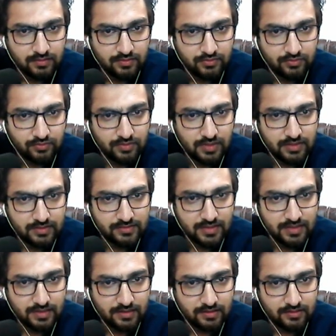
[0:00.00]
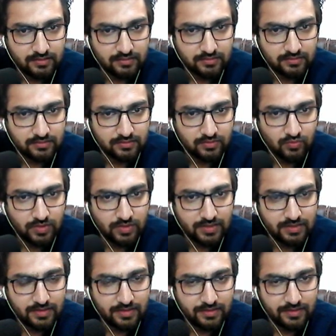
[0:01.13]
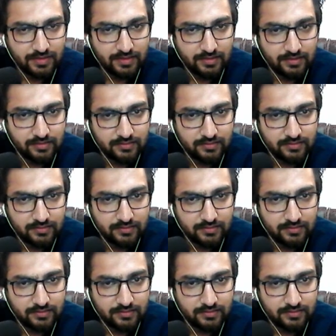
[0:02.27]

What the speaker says: so that is like 110,